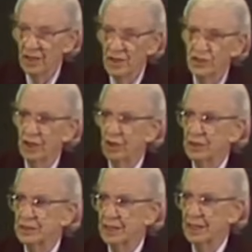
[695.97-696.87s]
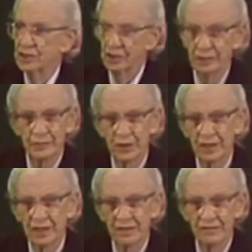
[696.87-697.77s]
years ago at the National
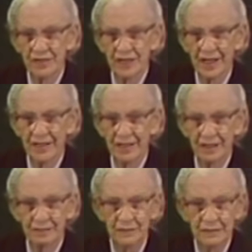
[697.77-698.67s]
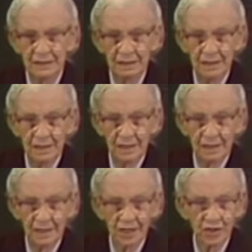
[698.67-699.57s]
Computer Conference at Anaheim,
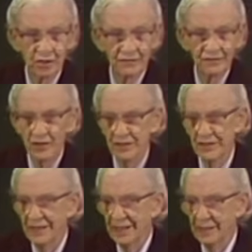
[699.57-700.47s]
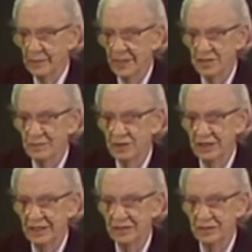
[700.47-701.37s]
they showed the first of the database
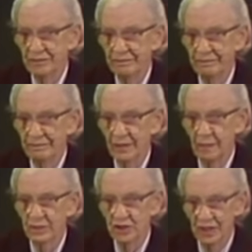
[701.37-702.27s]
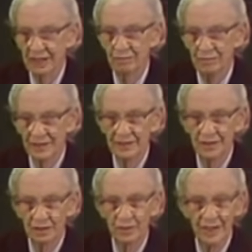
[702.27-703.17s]
machines, a machine built
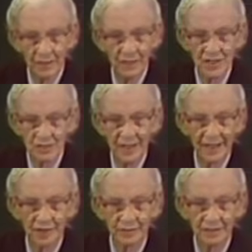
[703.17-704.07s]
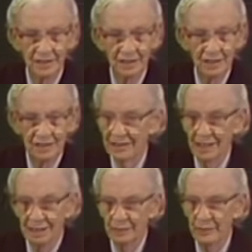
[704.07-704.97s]
to do database management. It's
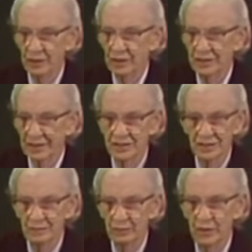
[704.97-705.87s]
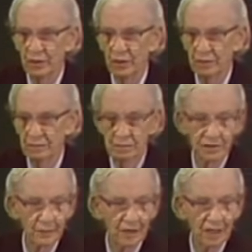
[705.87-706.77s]
not a computer, it doesn't compute,
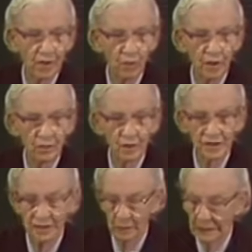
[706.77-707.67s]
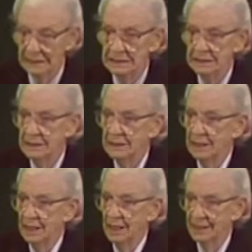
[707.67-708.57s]
except to count one once in a while,
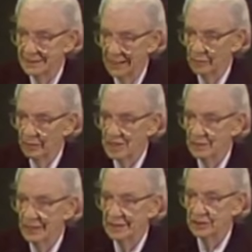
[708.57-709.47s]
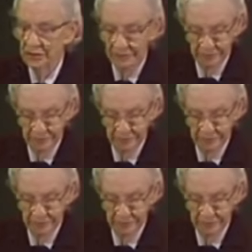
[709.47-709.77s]
a database manager.